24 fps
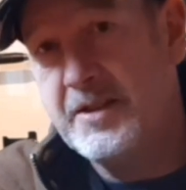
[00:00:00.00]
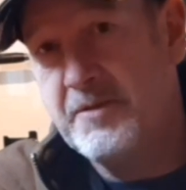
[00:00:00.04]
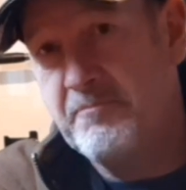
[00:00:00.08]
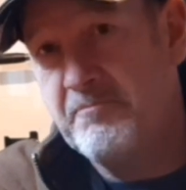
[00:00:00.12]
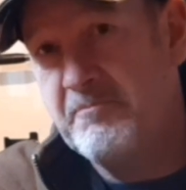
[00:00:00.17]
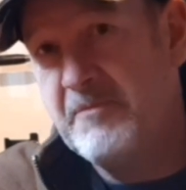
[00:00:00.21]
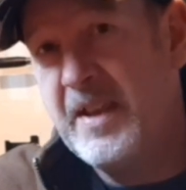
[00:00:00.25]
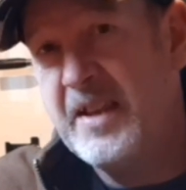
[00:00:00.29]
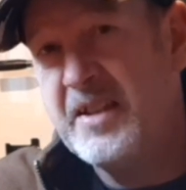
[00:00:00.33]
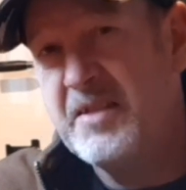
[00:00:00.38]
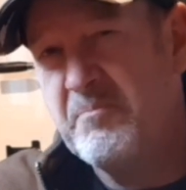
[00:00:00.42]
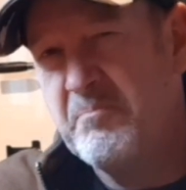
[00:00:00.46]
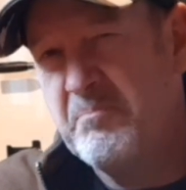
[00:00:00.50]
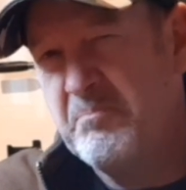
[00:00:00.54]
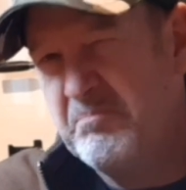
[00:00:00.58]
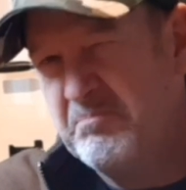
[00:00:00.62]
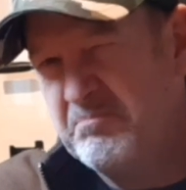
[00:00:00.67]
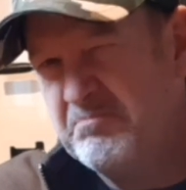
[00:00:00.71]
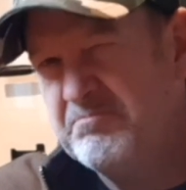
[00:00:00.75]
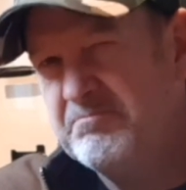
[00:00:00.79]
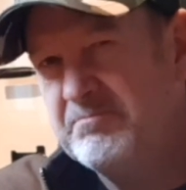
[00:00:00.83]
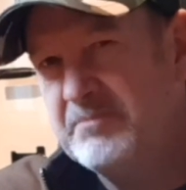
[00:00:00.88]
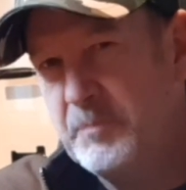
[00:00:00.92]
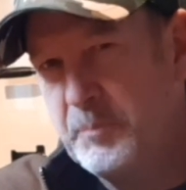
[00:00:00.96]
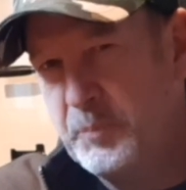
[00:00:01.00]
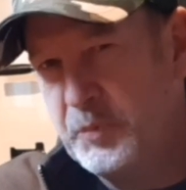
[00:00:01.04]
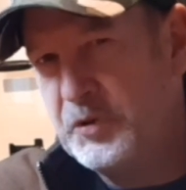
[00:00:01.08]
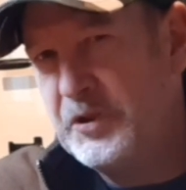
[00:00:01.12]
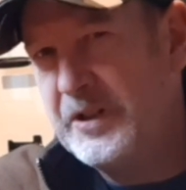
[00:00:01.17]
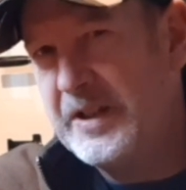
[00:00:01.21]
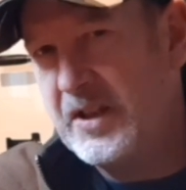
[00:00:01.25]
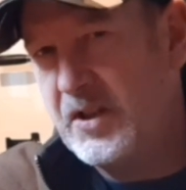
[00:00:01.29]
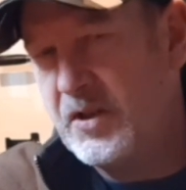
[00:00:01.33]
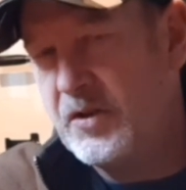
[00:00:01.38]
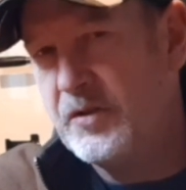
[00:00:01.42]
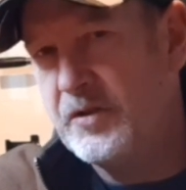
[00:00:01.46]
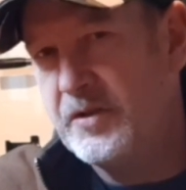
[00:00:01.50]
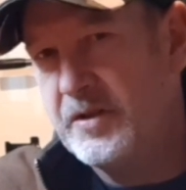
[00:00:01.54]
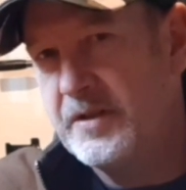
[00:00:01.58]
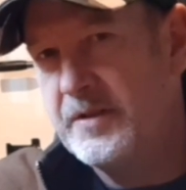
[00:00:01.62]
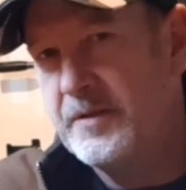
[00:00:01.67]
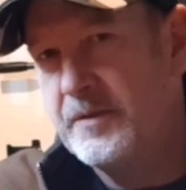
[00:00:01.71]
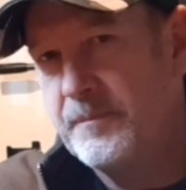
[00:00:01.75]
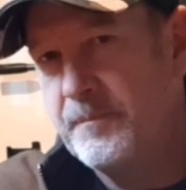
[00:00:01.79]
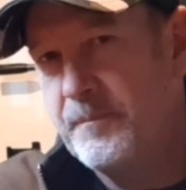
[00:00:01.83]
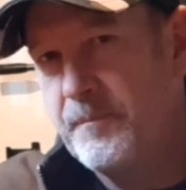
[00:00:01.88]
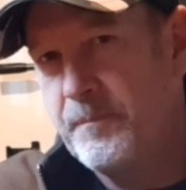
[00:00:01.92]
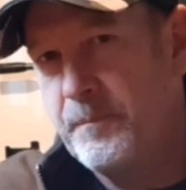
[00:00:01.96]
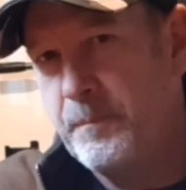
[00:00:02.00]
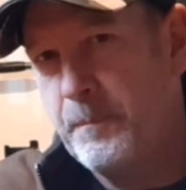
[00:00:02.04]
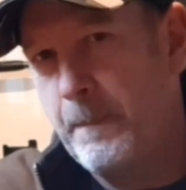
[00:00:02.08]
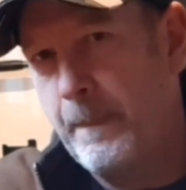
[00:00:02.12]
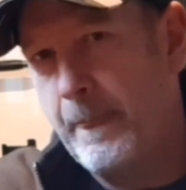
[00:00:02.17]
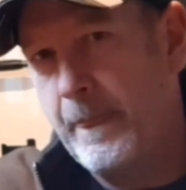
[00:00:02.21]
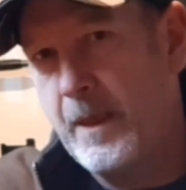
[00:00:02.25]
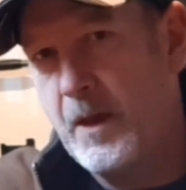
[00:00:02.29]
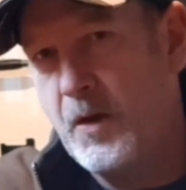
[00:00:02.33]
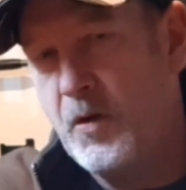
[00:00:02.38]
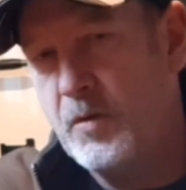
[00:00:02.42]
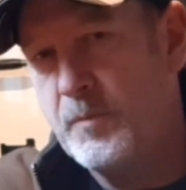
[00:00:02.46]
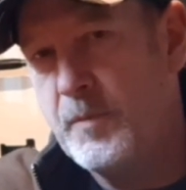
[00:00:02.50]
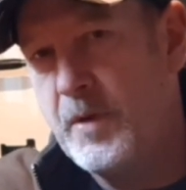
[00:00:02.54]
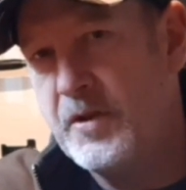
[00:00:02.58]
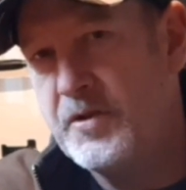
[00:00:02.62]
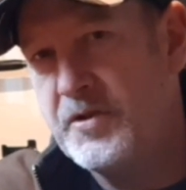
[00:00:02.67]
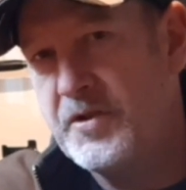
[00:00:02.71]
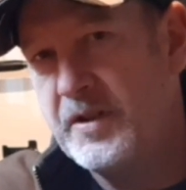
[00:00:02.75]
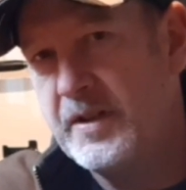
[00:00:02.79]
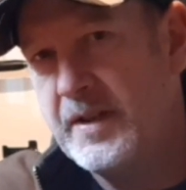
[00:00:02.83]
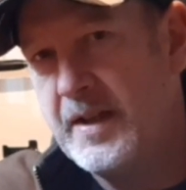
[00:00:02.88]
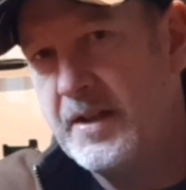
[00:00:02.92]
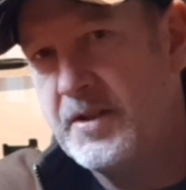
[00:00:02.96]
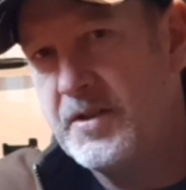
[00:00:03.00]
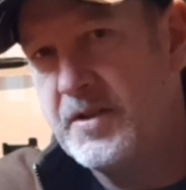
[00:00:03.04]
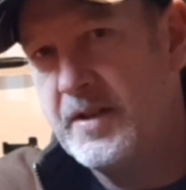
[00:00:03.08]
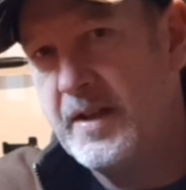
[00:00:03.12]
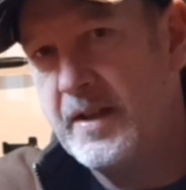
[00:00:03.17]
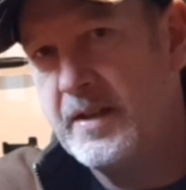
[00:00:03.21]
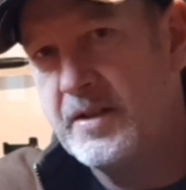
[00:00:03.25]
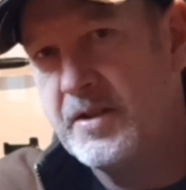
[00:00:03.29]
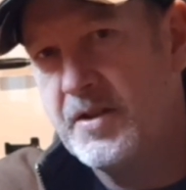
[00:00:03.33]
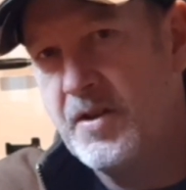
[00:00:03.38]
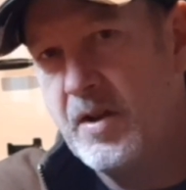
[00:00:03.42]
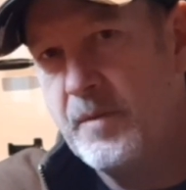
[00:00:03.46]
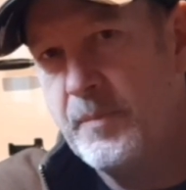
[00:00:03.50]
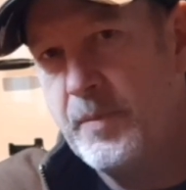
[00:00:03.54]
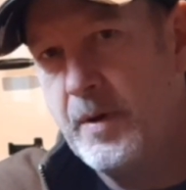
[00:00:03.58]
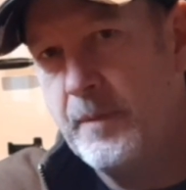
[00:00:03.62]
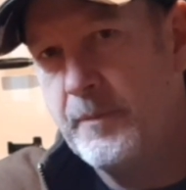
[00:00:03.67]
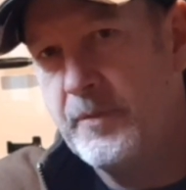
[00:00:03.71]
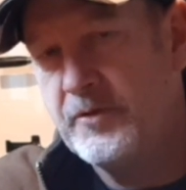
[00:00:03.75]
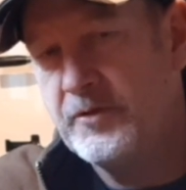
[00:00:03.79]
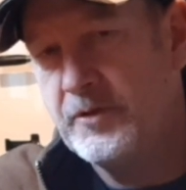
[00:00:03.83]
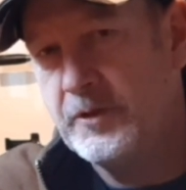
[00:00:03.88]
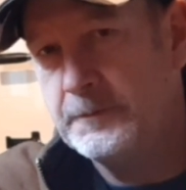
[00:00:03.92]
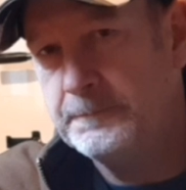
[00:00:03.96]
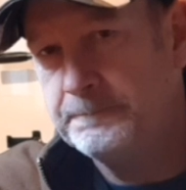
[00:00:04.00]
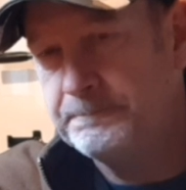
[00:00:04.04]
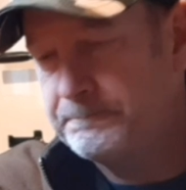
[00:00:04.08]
it's pretty good on most of the H&Ns that I pop through.